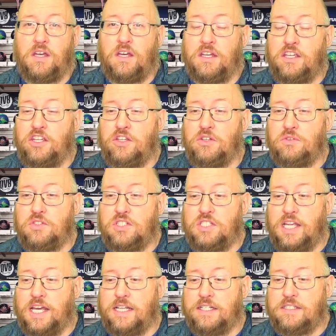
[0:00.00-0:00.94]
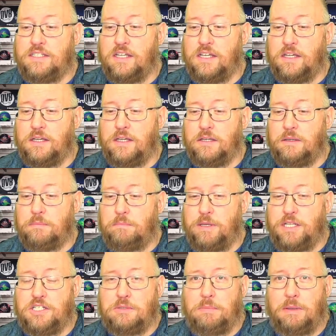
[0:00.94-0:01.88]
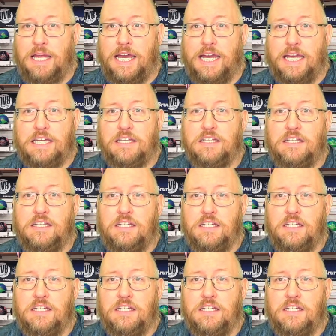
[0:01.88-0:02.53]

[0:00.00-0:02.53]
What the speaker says: He used that pitch black